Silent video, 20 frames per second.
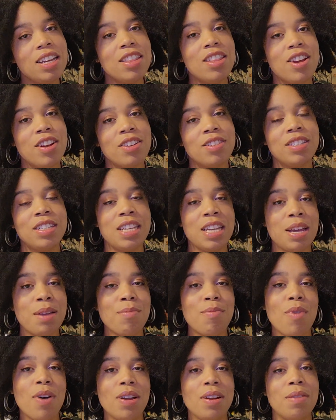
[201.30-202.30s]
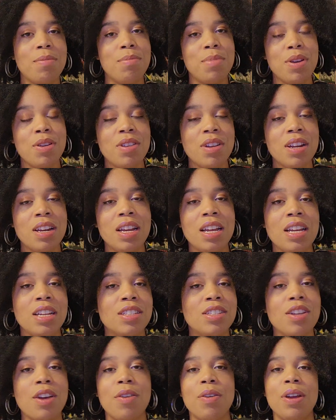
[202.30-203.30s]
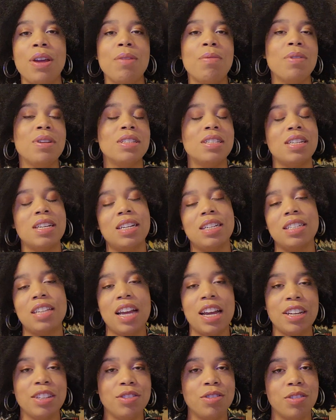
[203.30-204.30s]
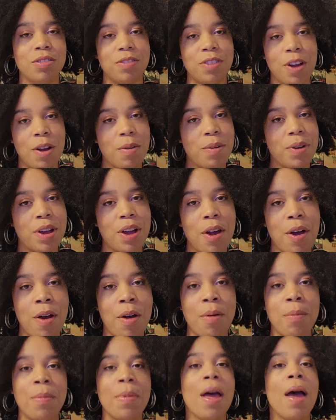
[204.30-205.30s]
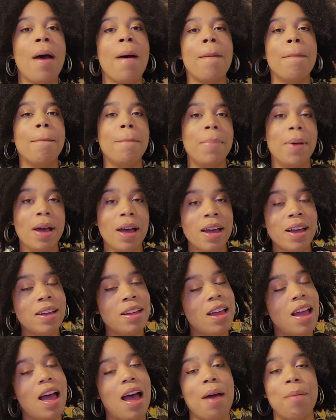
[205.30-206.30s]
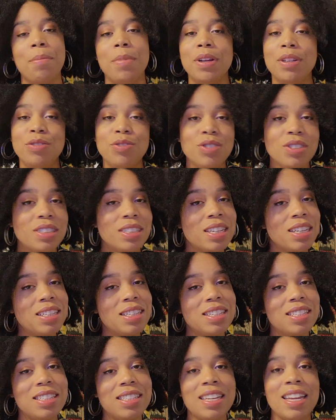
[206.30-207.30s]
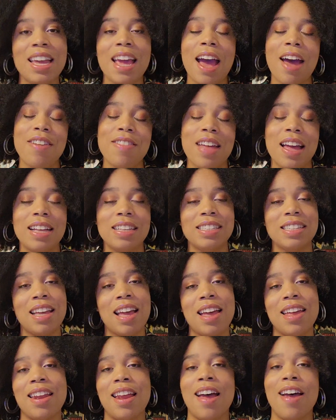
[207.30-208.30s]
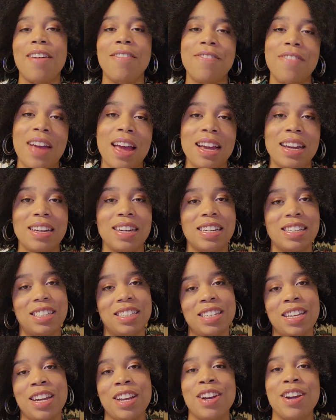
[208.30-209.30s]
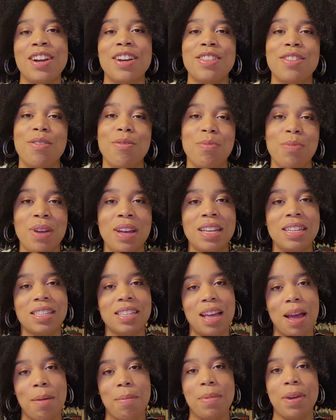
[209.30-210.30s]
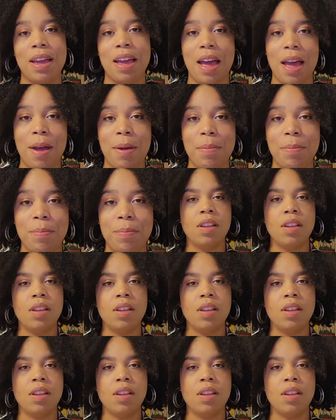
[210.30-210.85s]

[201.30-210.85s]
their team won immunity, so he wasn't in danger of going home, but I'm interested to see how that's gonna affect Naseer in the weeks coming up.